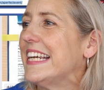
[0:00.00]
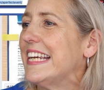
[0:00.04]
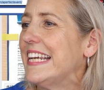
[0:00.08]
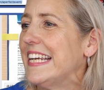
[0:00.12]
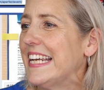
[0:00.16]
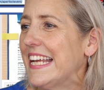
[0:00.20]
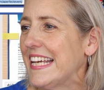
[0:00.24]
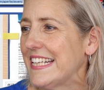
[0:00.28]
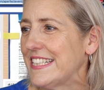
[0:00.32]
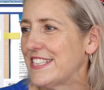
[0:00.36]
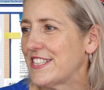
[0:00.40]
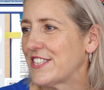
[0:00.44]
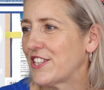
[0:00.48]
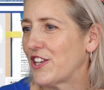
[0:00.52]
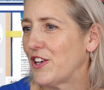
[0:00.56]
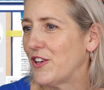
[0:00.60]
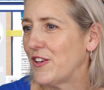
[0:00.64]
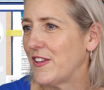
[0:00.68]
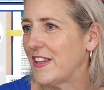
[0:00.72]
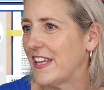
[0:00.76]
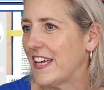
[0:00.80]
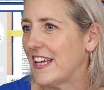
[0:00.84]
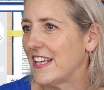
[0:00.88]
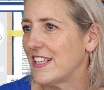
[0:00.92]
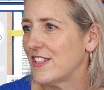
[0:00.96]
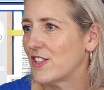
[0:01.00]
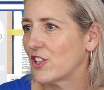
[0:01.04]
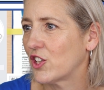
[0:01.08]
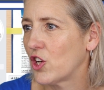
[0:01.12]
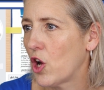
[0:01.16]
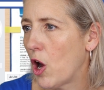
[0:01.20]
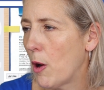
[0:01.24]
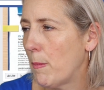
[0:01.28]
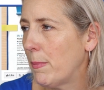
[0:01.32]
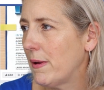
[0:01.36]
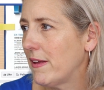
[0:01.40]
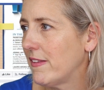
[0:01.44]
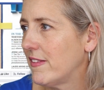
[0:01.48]
Let's go there.
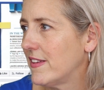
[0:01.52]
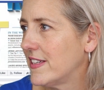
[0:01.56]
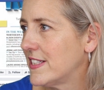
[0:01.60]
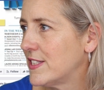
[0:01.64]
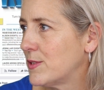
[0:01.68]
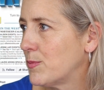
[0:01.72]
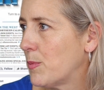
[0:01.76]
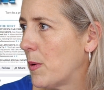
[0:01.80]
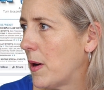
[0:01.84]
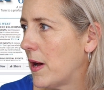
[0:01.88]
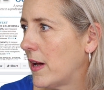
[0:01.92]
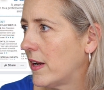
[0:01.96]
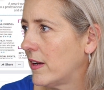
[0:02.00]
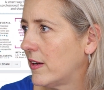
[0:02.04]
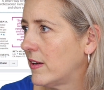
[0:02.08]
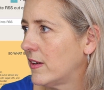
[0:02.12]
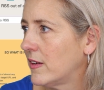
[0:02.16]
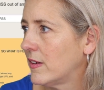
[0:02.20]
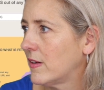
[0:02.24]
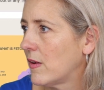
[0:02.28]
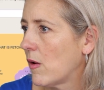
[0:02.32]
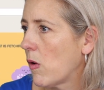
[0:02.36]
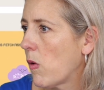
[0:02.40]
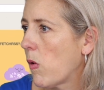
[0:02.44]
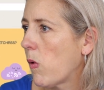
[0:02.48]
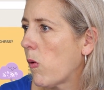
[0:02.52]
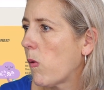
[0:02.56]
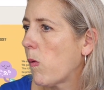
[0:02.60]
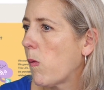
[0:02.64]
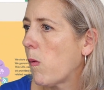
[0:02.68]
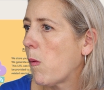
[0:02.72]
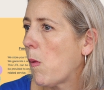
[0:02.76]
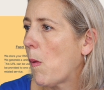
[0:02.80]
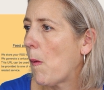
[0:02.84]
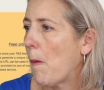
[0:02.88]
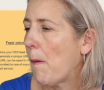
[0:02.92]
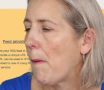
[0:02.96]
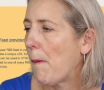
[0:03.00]
Copy this one.
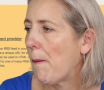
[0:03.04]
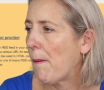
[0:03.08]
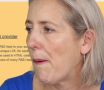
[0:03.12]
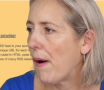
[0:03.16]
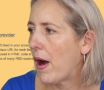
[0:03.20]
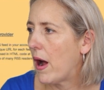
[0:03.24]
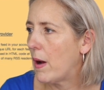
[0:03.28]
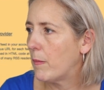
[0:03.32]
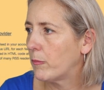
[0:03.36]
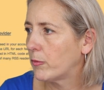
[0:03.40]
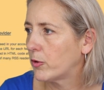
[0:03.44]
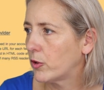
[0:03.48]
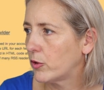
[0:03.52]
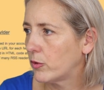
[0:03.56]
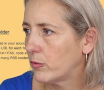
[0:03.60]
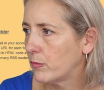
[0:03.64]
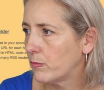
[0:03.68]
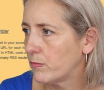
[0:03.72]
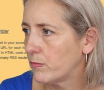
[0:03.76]
I